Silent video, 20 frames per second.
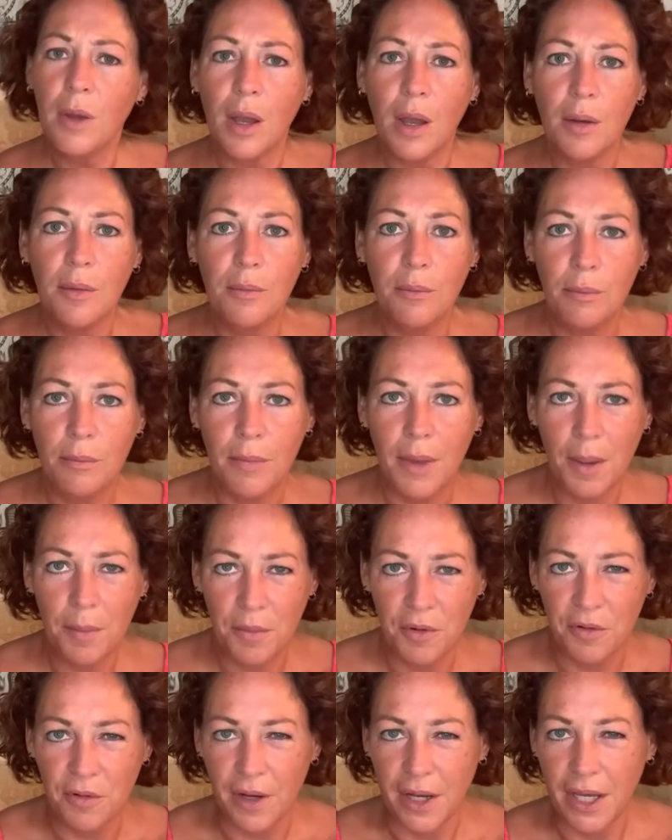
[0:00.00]

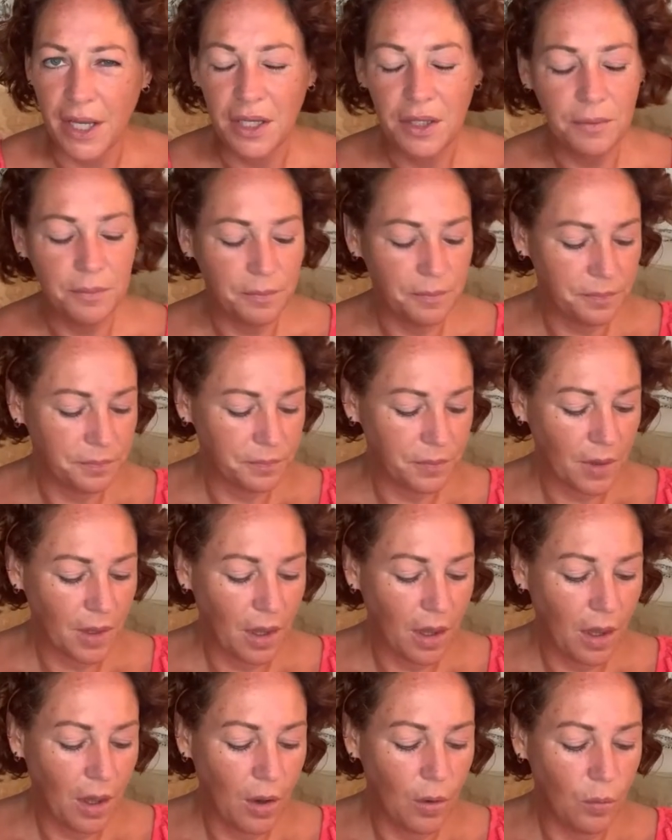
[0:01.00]
memory,
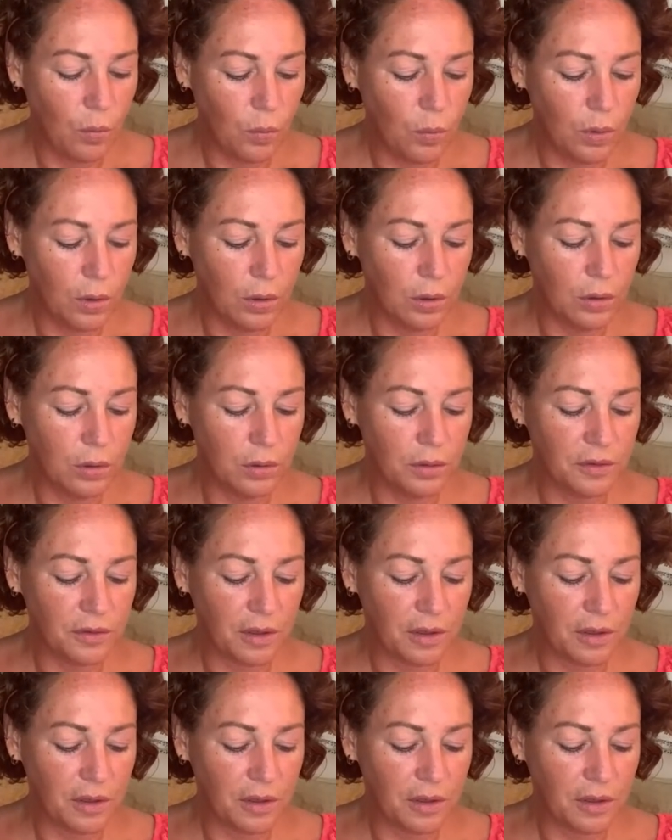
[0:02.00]
was,